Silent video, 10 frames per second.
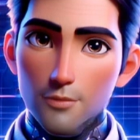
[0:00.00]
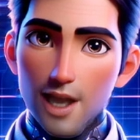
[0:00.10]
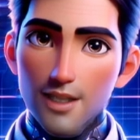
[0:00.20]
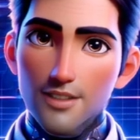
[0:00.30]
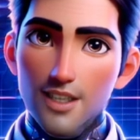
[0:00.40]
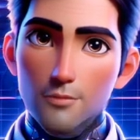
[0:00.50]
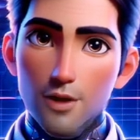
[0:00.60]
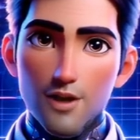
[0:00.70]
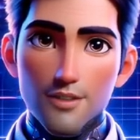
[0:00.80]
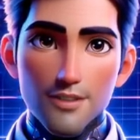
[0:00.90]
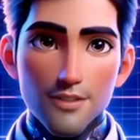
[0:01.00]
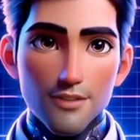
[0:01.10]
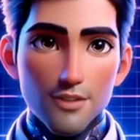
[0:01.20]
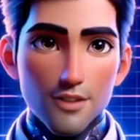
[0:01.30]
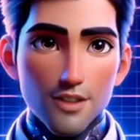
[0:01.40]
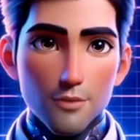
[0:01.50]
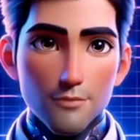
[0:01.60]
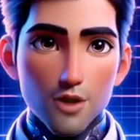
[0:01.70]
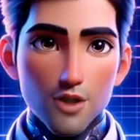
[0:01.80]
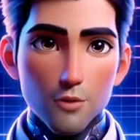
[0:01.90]
So if we look at
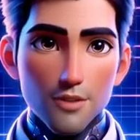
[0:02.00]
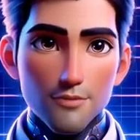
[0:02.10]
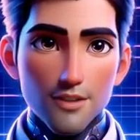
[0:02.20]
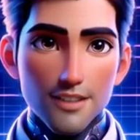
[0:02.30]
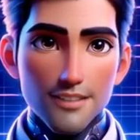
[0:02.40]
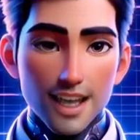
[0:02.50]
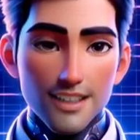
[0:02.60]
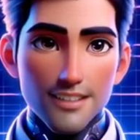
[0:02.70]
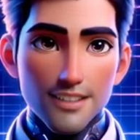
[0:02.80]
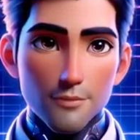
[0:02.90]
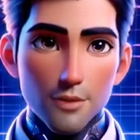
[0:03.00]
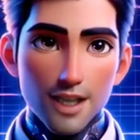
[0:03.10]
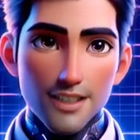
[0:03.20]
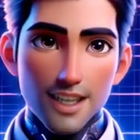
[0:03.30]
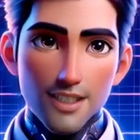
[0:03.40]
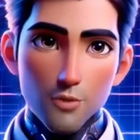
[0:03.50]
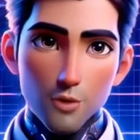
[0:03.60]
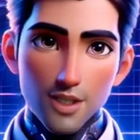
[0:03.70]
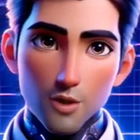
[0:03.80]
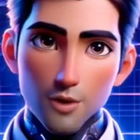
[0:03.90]
ChatGPT, we could say, how can I
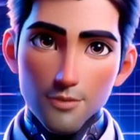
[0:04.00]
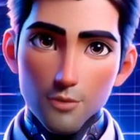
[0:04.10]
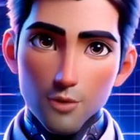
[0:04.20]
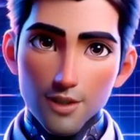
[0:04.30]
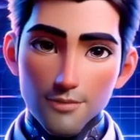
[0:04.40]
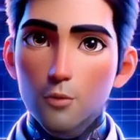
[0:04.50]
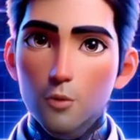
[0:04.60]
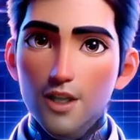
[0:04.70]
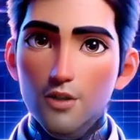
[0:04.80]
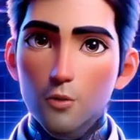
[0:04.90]
get better at critical